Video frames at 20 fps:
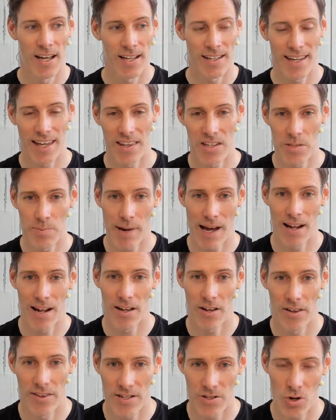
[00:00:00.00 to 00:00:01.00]
get
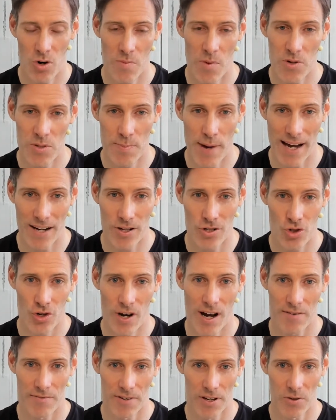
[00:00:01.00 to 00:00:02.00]
these hormones back on
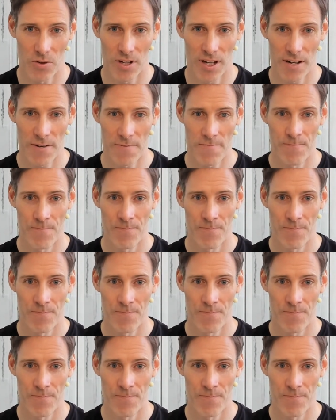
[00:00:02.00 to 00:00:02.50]
track for you. Okay,